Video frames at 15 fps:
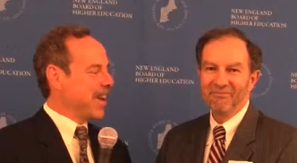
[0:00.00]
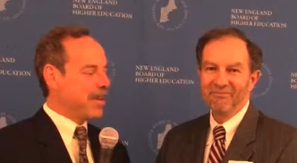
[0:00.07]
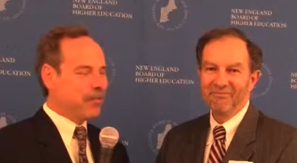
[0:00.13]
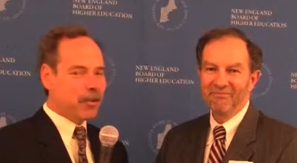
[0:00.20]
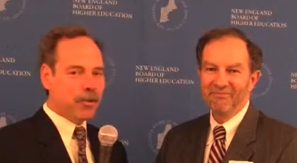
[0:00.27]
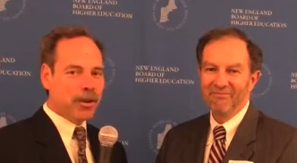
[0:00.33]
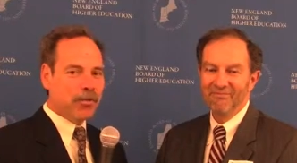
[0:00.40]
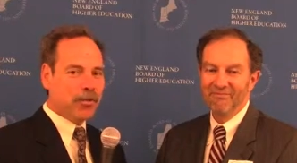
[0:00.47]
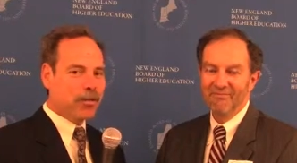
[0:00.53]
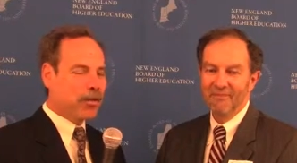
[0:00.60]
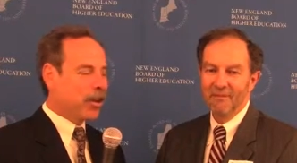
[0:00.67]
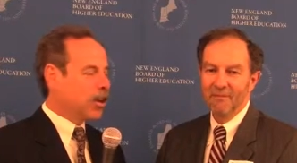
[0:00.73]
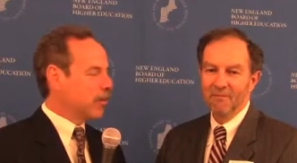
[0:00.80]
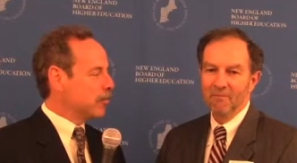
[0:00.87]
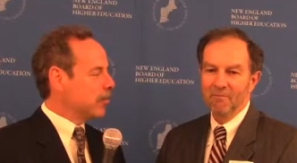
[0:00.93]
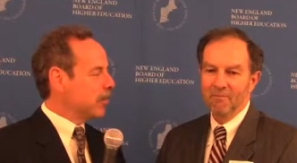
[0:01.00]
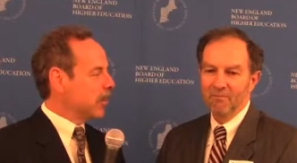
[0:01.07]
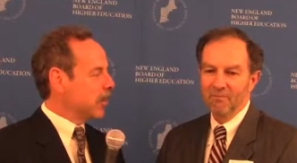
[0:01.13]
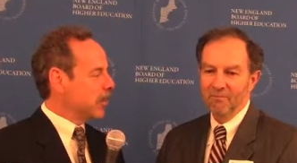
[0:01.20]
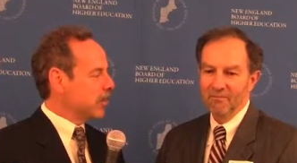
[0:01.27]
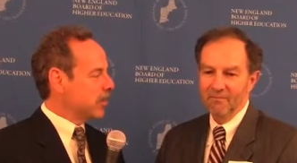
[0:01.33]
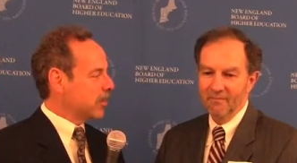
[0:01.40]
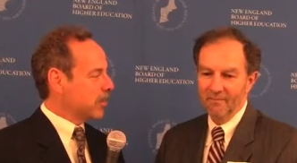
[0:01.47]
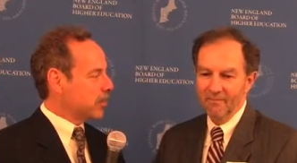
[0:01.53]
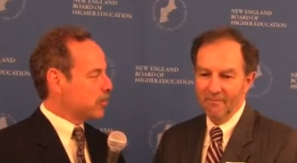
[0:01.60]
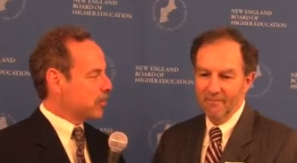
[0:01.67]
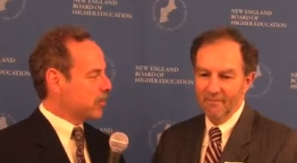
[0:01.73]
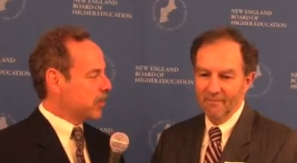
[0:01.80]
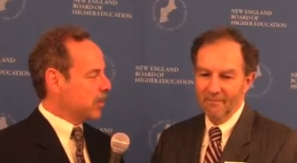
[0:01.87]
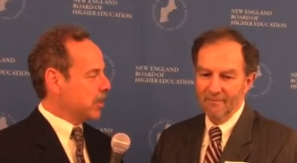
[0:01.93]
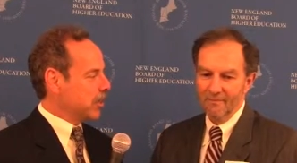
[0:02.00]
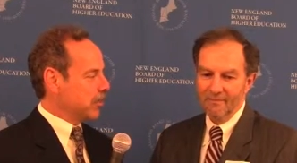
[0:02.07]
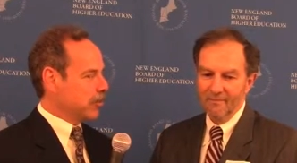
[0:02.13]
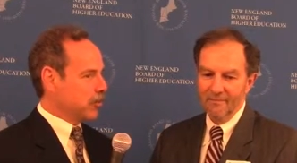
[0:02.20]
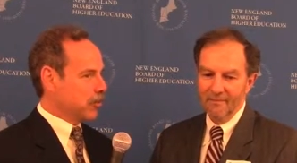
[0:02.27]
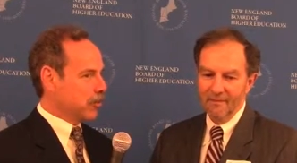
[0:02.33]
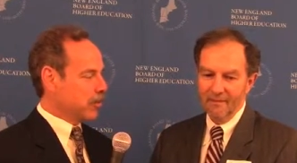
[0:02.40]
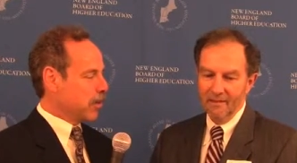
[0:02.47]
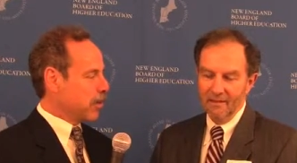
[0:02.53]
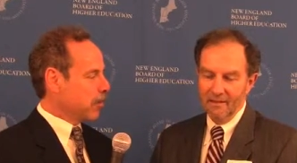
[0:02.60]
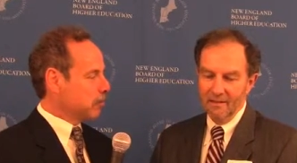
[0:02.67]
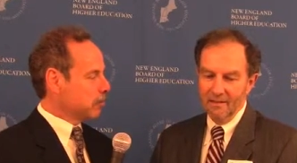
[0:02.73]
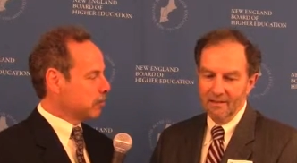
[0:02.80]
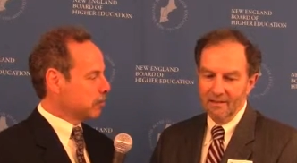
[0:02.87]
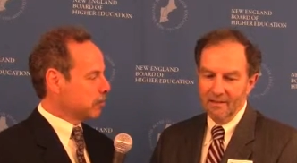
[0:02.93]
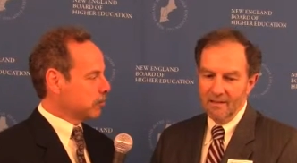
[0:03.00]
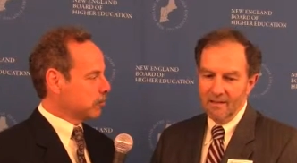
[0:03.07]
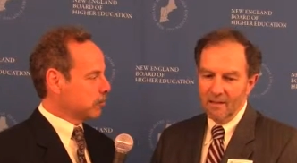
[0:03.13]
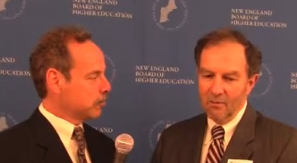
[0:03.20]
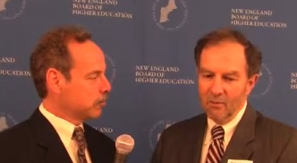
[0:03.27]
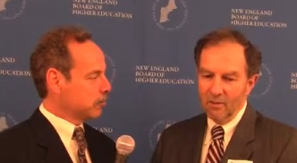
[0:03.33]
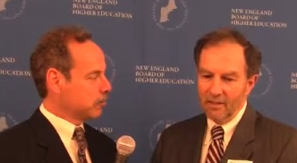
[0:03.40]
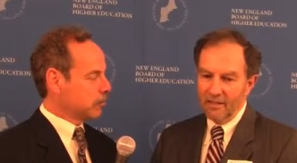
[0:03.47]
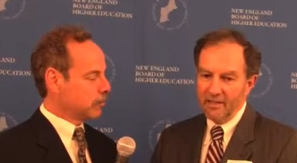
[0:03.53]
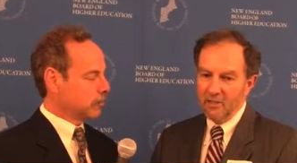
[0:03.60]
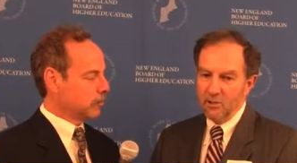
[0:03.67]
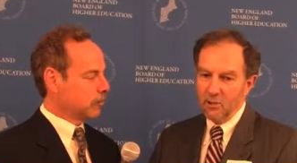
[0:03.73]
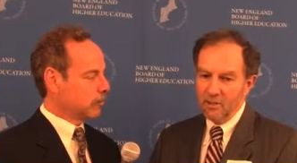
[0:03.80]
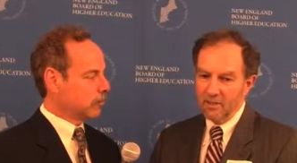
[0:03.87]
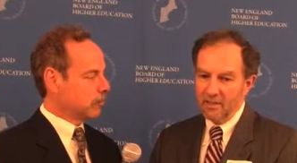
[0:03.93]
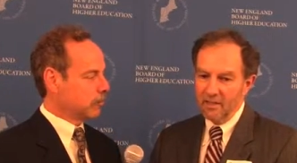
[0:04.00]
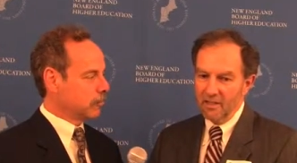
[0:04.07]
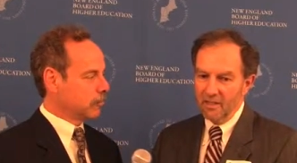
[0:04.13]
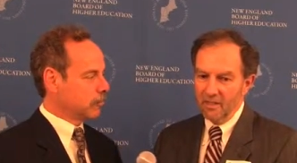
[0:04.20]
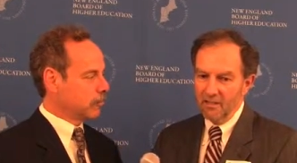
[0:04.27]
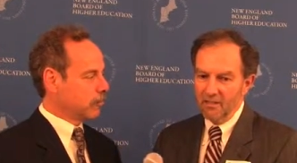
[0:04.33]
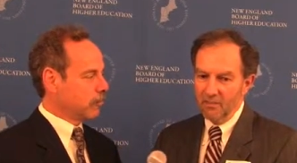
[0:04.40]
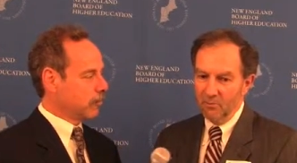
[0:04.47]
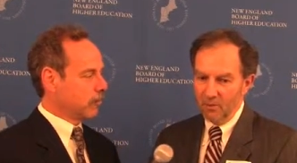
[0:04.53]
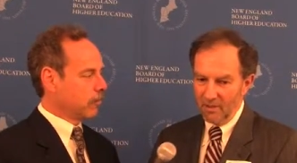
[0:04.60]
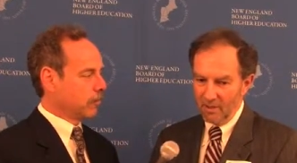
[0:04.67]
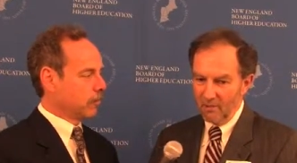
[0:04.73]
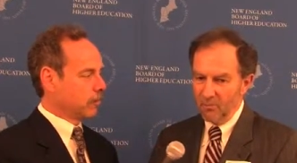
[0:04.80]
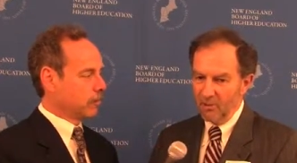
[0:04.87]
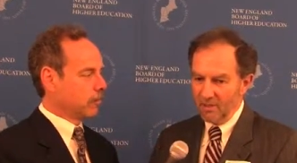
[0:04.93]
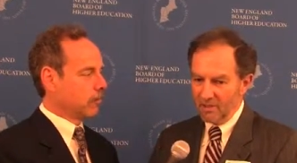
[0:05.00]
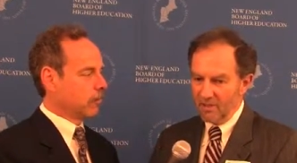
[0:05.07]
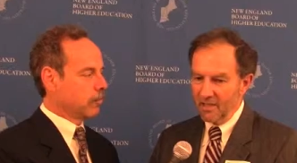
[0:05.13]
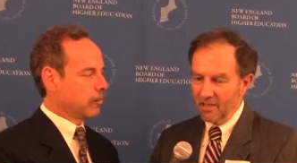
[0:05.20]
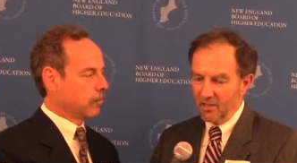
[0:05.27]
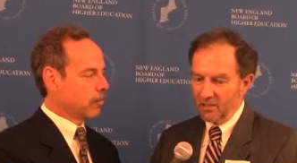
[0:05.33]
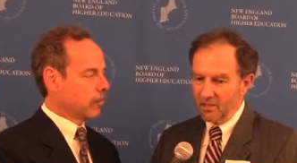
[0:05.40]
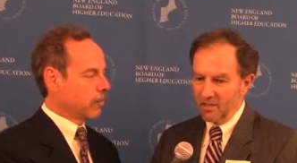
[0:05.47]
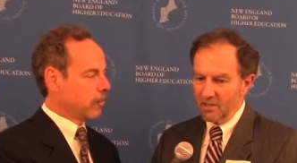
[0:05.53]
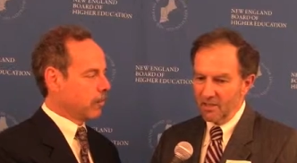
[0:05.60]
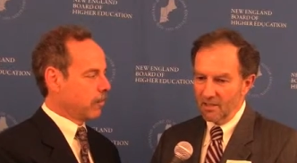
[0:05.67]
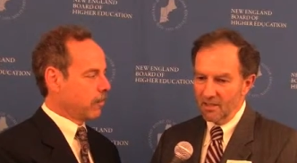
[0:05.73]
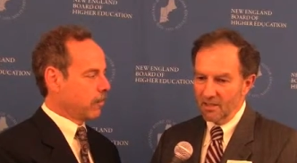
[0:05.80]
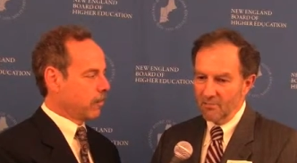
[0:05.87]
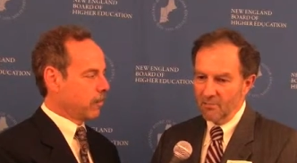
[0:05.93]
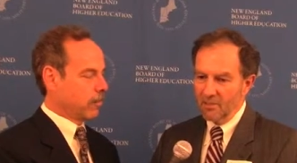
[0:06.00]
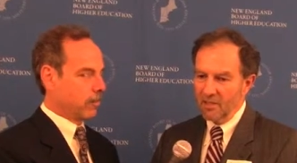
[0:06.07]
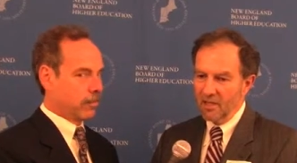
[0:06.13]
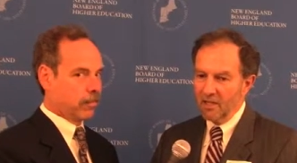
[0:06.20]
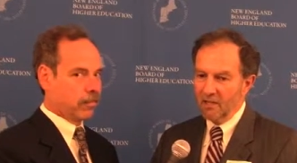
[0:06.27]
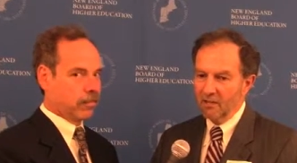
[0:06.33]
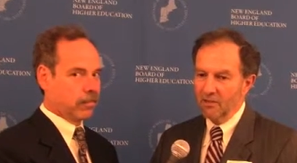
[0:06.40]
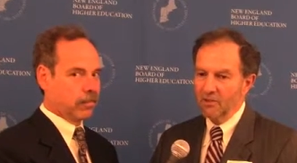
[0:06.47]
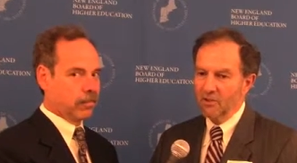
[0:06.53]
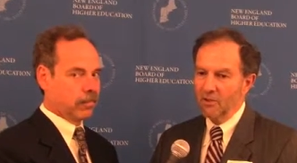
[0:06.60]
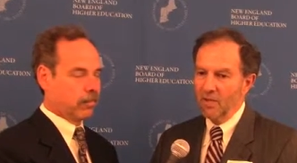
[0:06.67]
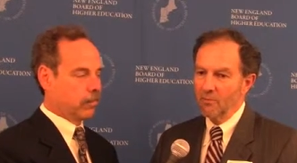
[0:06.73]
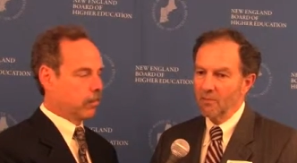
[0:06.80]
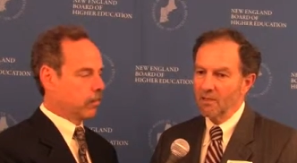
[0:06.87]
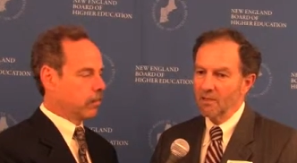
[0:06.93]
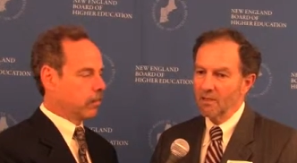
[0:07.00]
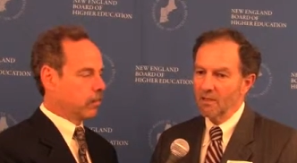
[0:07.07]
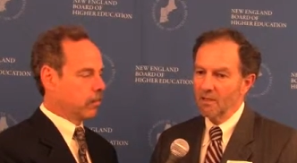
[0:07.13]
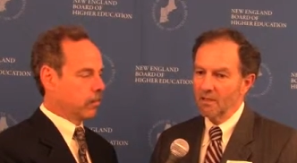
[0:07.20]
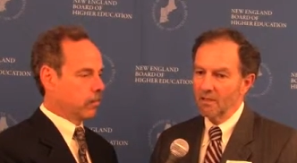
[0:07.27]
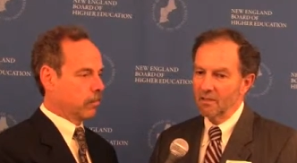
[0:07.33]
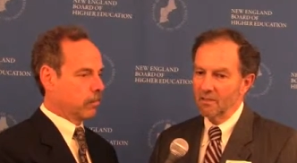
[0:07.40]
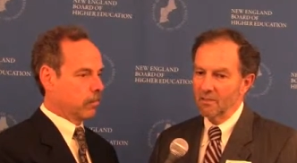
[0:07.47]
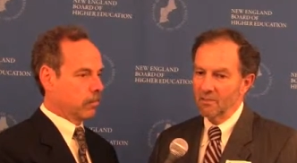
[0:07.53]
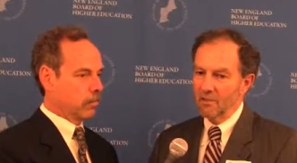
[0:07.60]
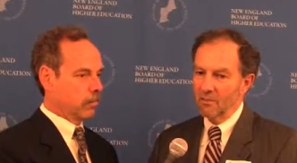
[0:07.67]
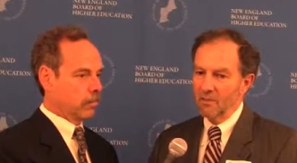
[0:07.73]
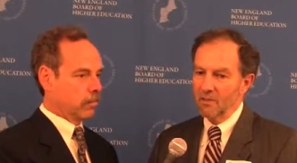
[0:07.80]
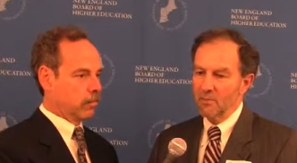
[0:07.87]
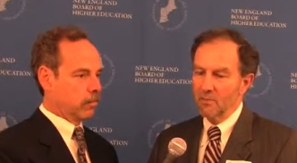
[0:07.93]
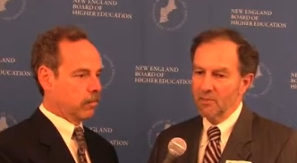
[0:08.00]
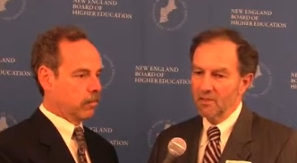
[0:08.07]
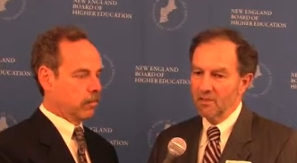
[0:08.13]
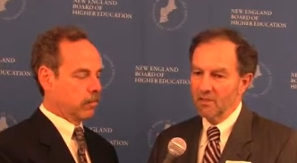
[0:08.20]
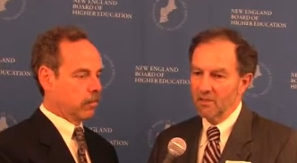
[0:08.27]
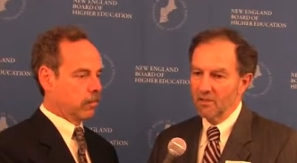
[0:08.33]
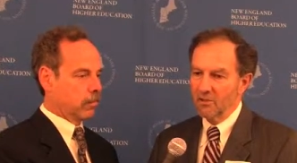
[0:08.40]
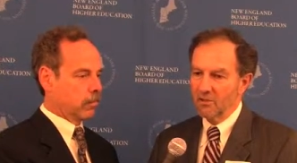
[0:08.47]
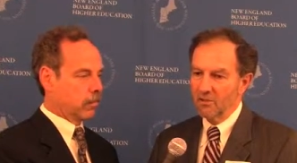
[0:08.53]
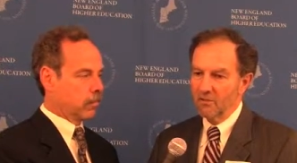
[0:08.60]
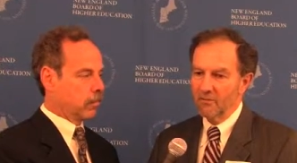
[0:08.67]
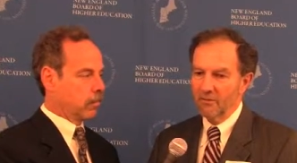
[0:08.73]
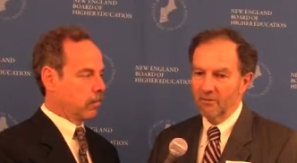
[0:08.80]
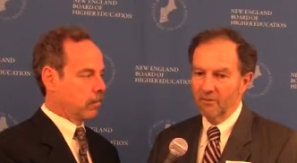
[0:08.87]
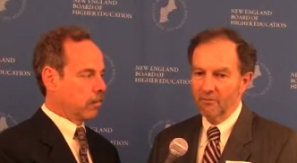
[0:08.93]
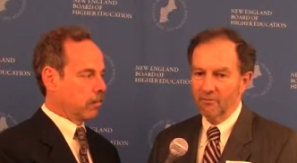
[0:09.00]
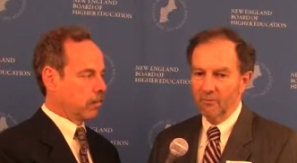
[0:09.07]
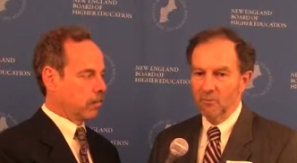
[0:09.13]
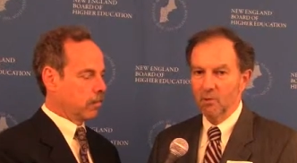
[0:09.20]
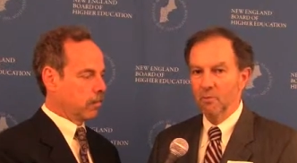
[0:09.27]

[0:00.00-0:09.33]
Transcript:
Speaker 1: Henry, what have you thought of today's uh, proceedings so far?
Speaker 2: Well, I enjoyed the, uh, the morning presentations. Uh, in particular, Jamie, uh, Jamie's presentation, the fellow from